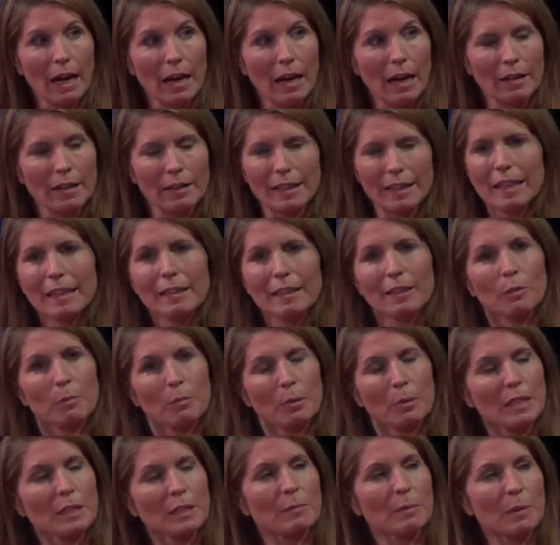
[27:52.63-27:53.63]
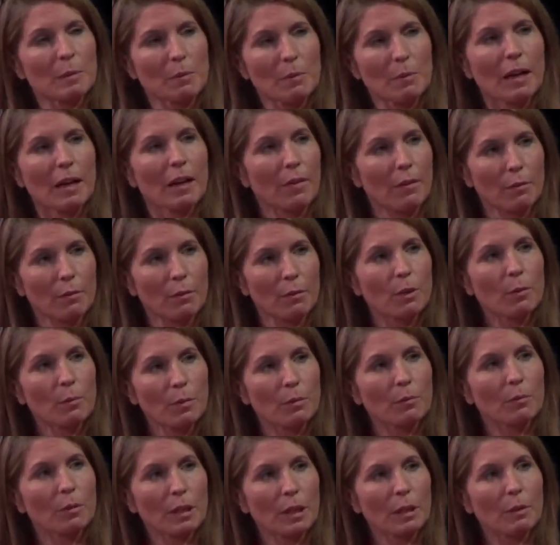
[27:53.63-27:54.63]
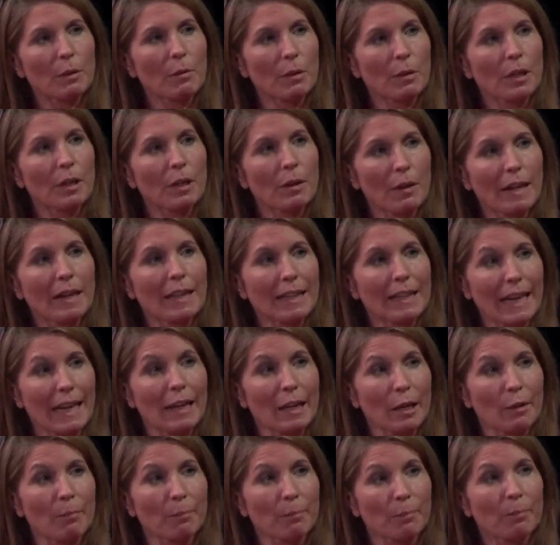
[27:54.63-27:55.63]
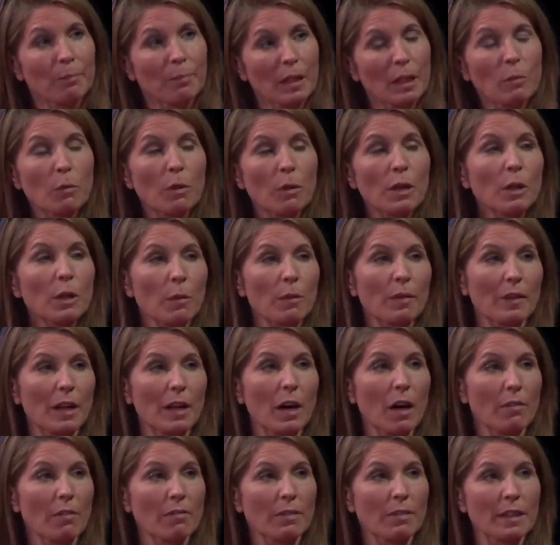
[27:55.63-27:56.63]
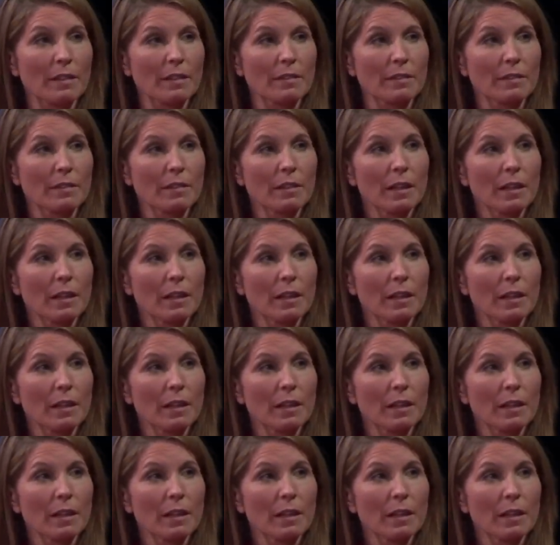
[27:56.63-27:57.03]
and kick their press people out of the room and really want to know how to get them. They'd want to go on the offense.